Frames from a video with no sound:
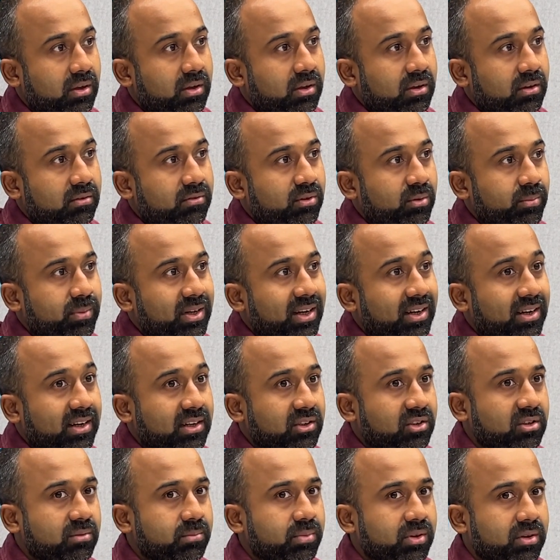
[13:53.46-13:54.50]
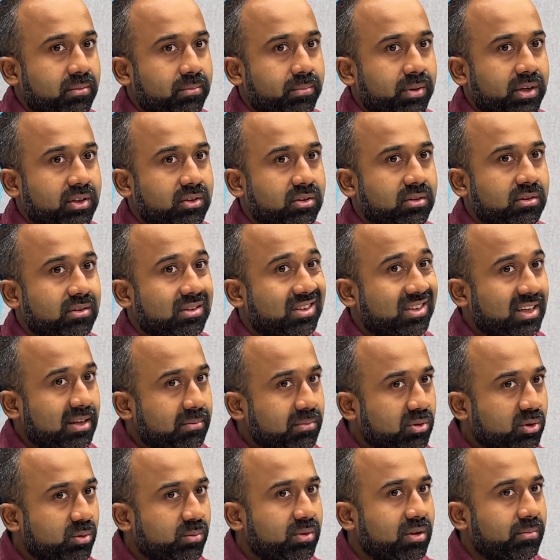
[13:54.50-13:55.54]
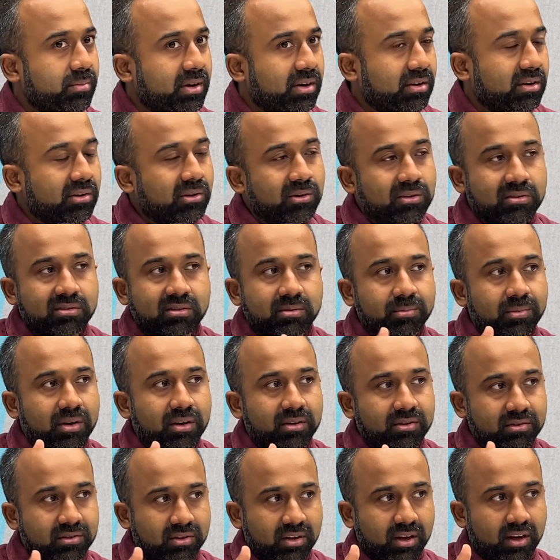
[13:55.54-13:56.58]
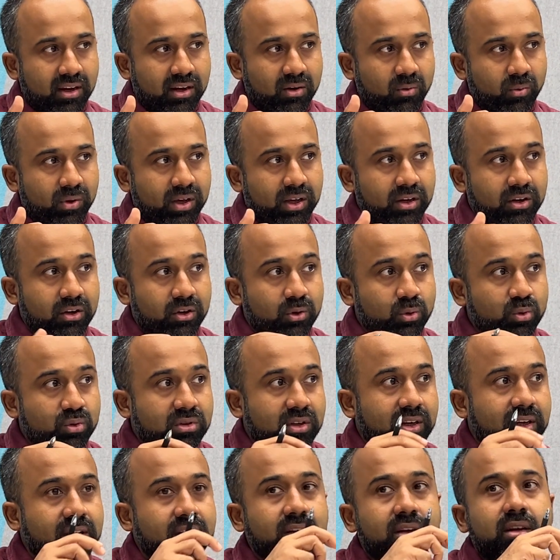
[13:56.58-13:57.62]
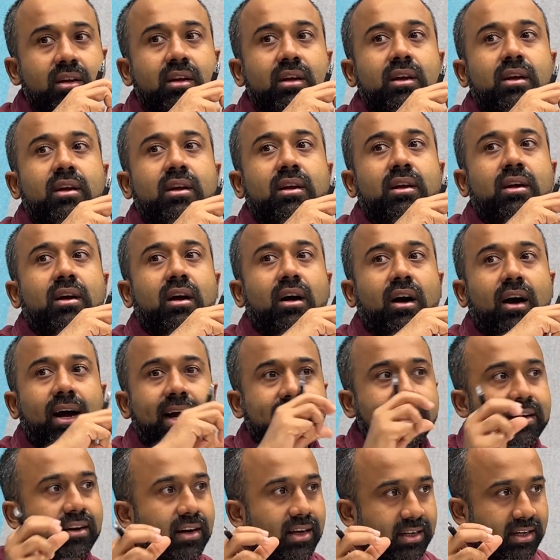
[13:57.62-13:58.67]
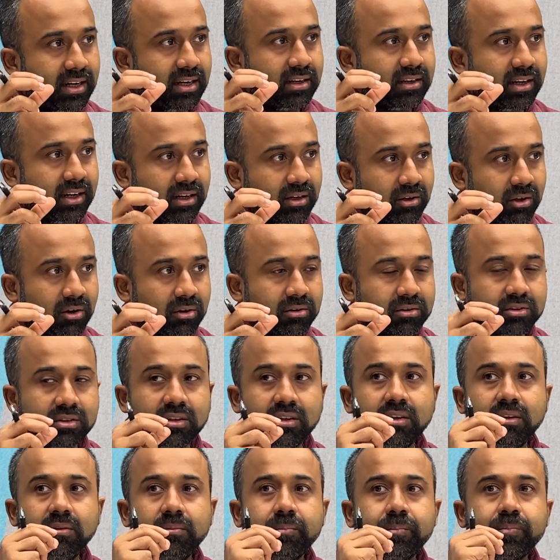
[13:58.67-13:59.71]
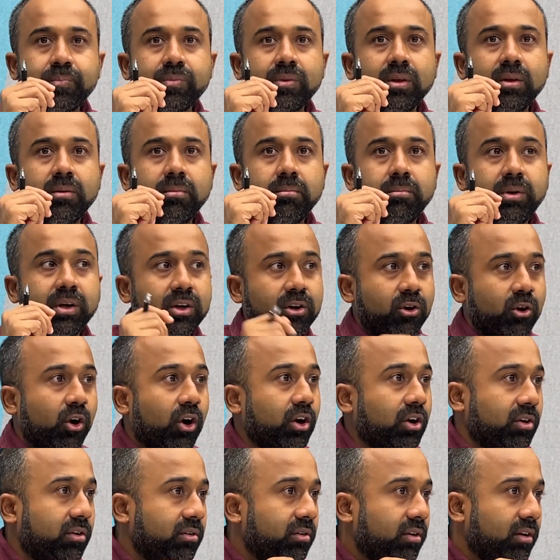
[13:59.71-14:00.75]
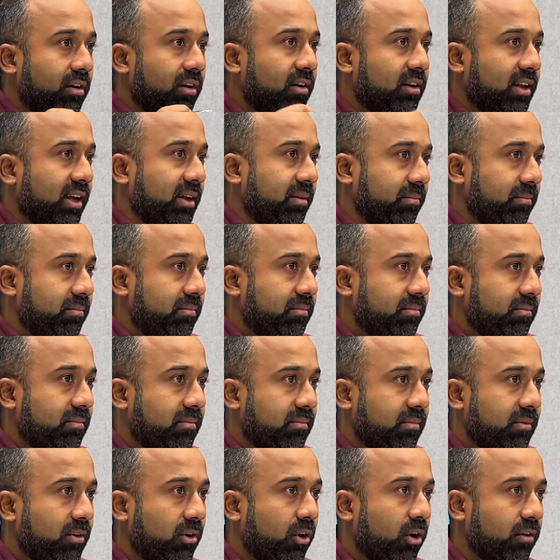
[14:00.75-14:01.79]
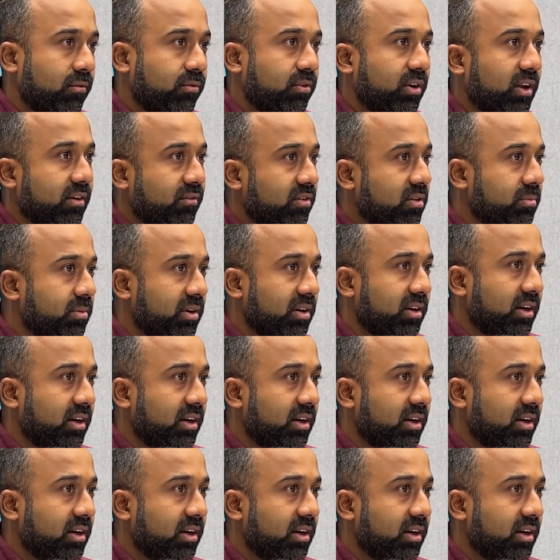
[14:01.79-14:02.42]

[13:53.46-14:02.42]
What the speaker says: For me, attention per impression seems to be a metric on a similar scale, where using eye tracking technology, but not real time, not for everybody,